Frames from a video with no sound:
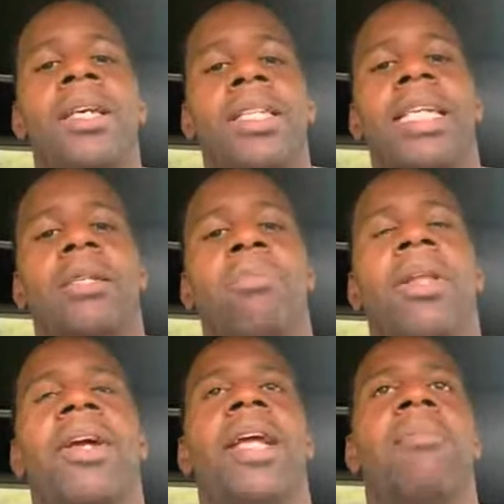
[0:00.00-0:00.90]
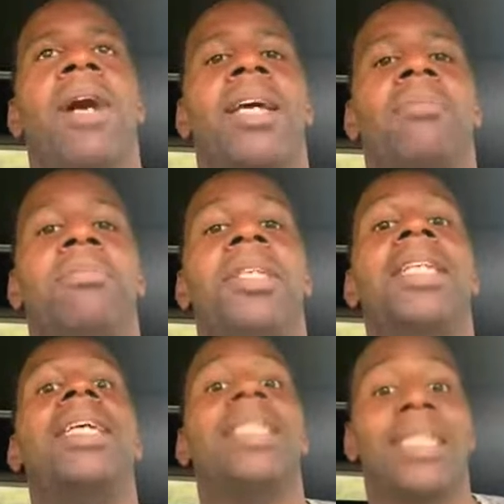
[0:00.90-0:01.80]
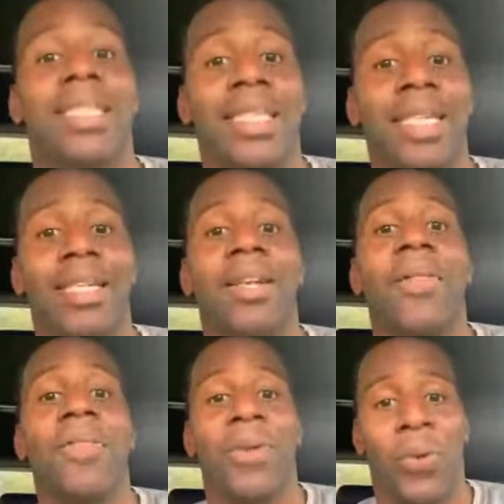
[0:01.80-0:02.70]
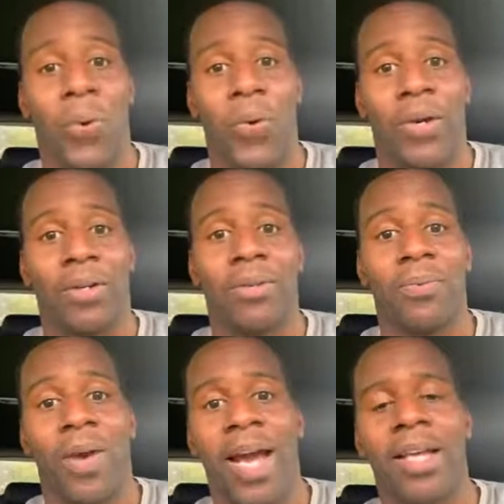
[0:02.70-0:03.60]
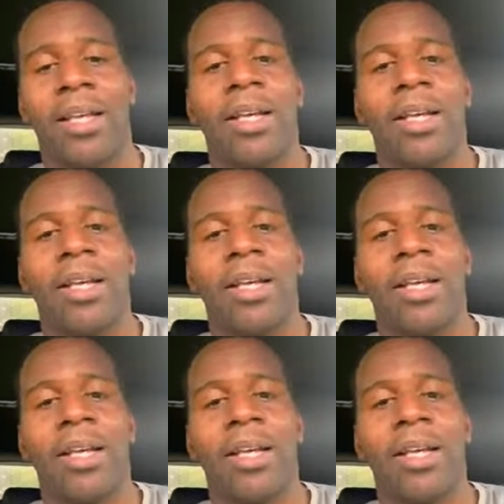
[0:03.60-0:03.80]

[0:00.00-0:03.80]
That's a player that might be seeing the court, right?